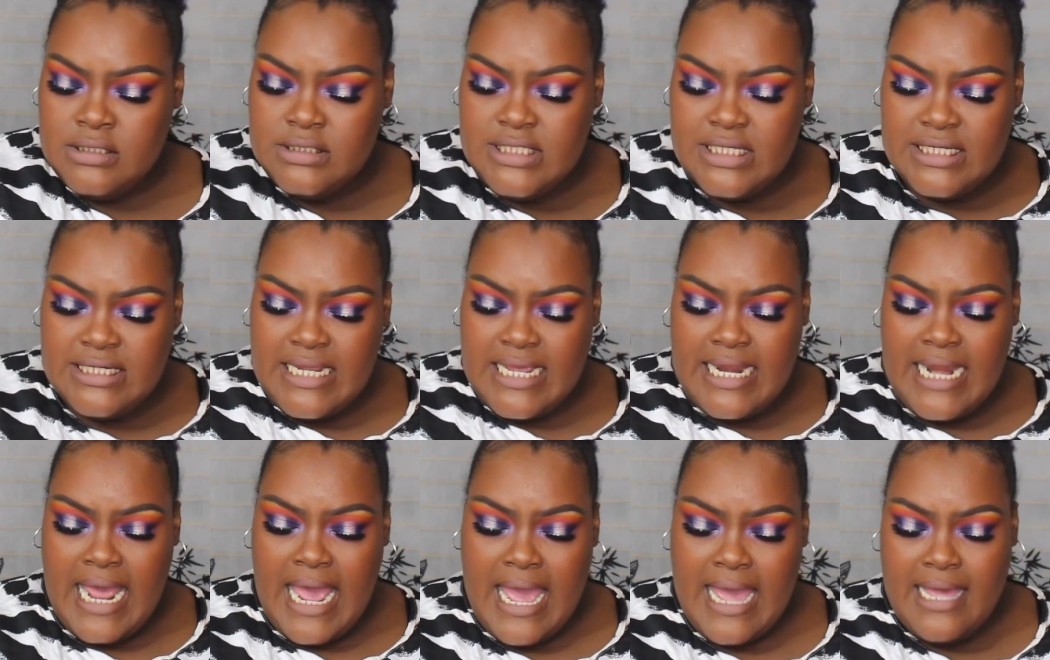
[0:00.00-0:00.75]
Then
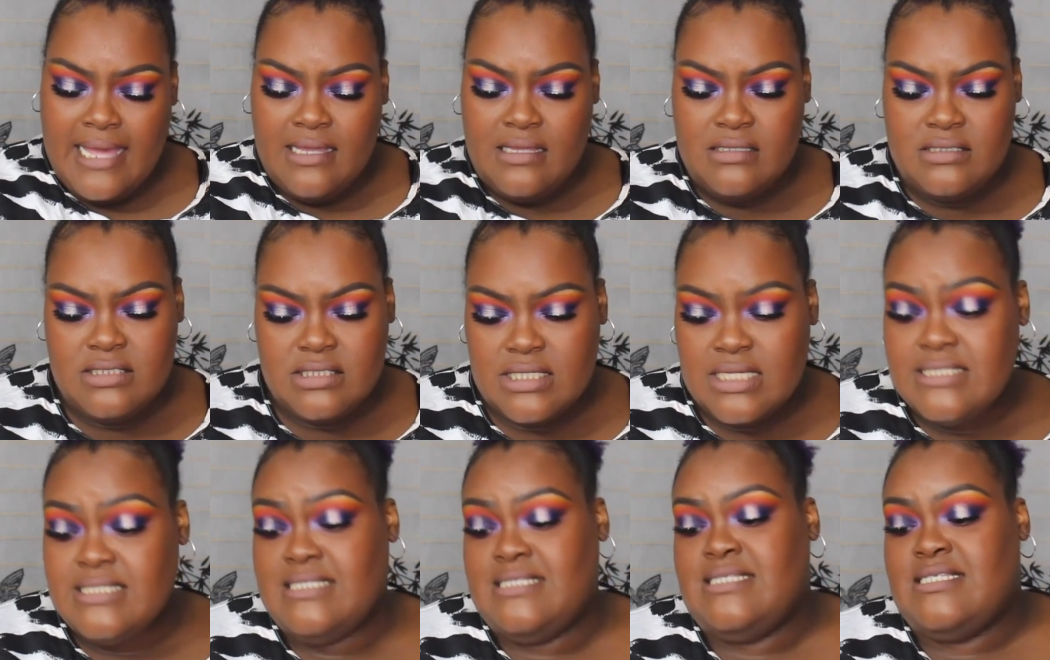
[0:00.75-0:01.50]
it has,
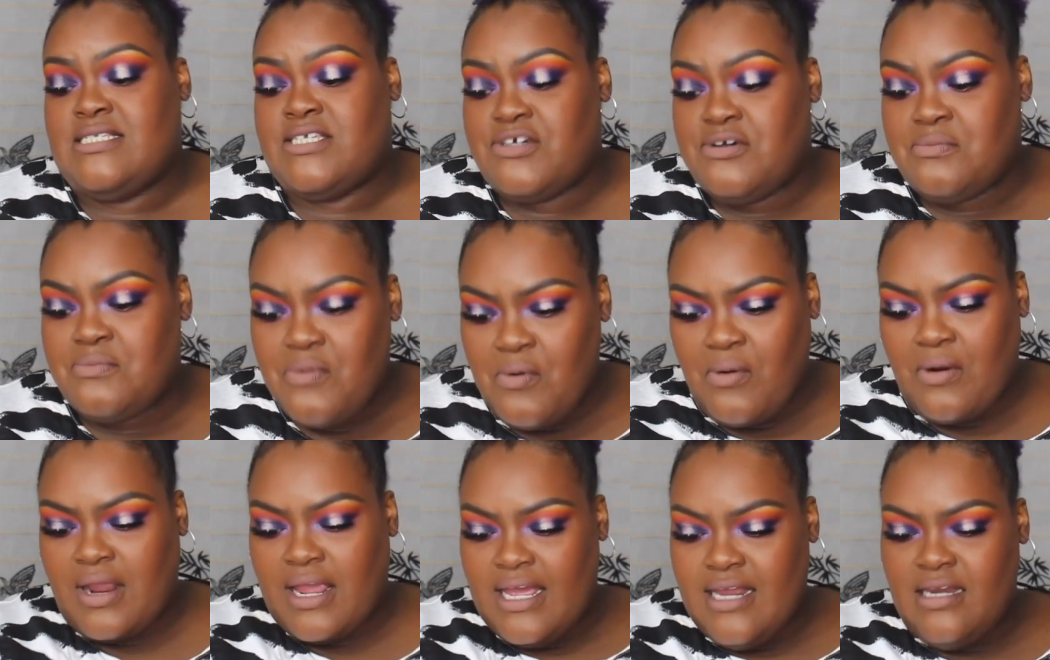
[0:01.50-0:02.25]
because it's still
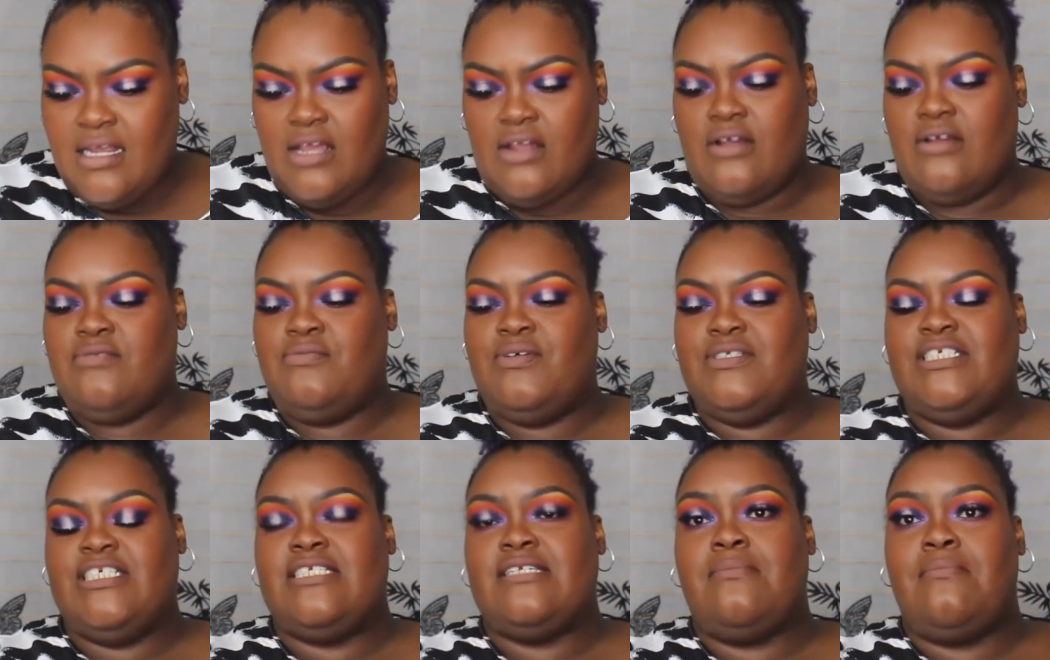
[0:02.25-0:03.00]
more in here,
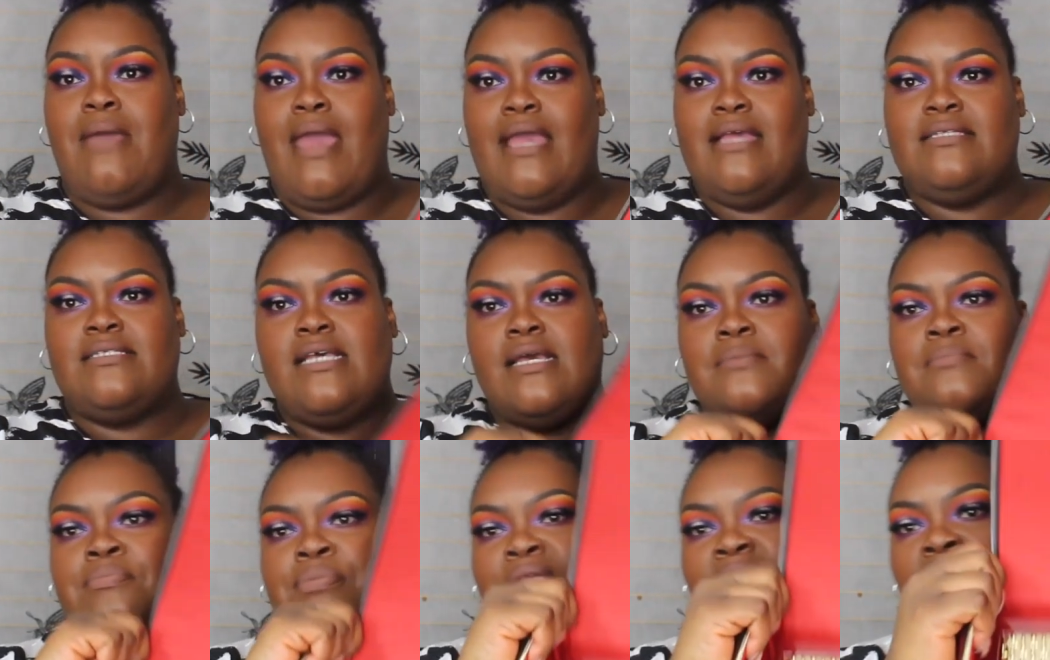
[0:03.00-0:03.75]
which is amazing.